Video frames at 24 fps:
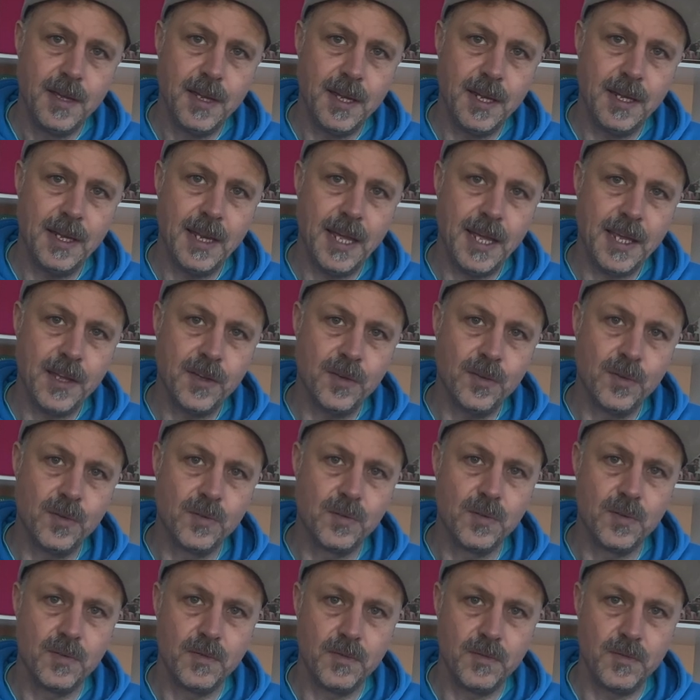and let your
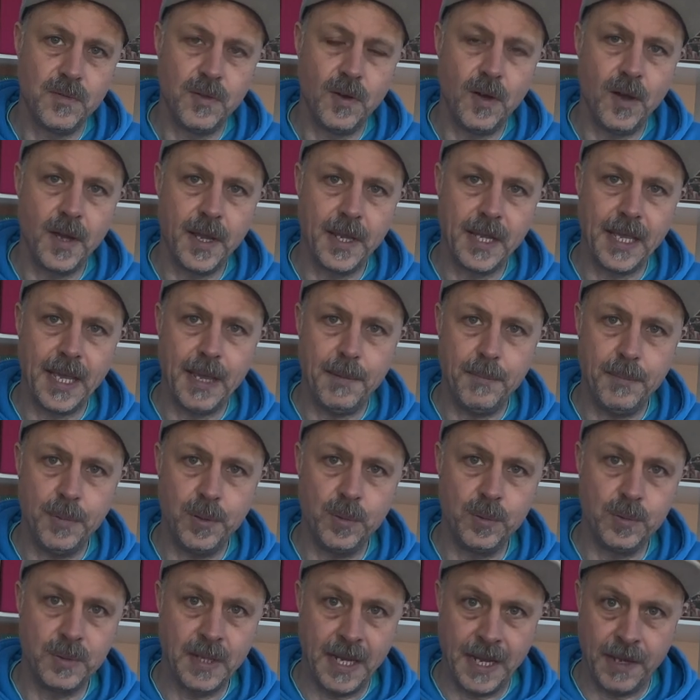fly get
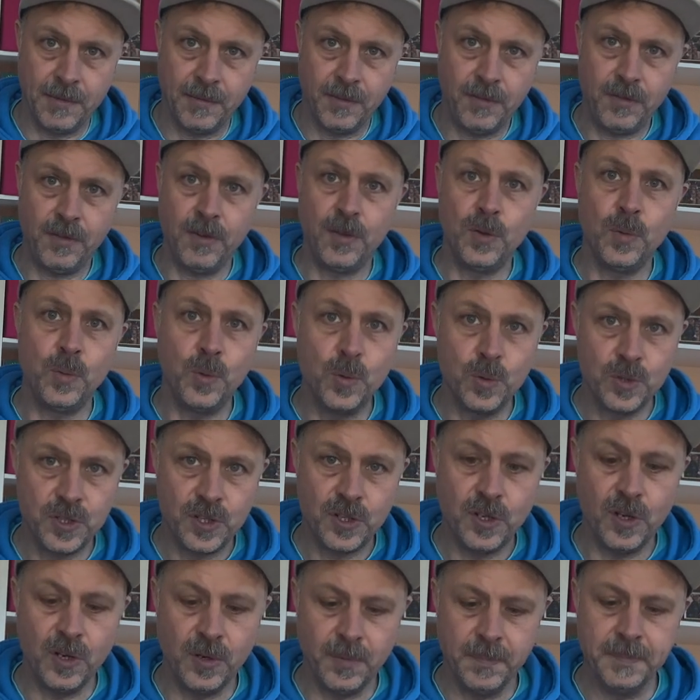pulled down through the water
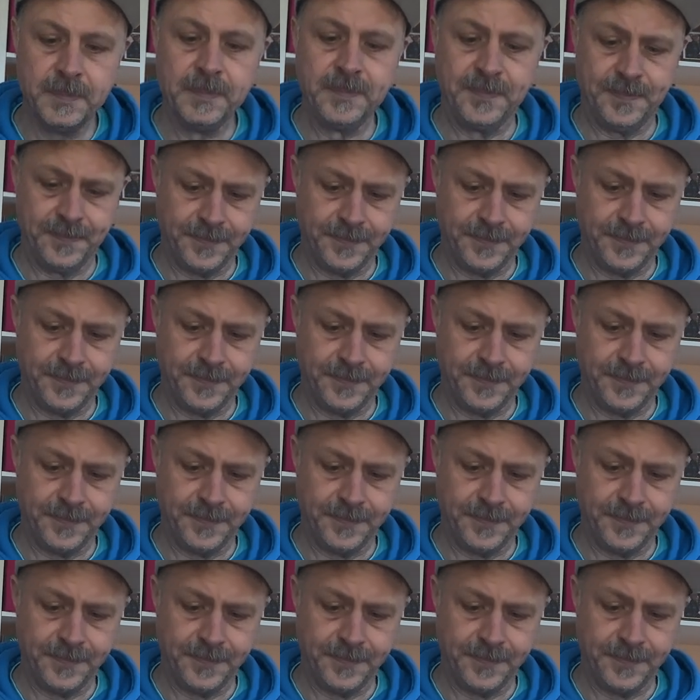column.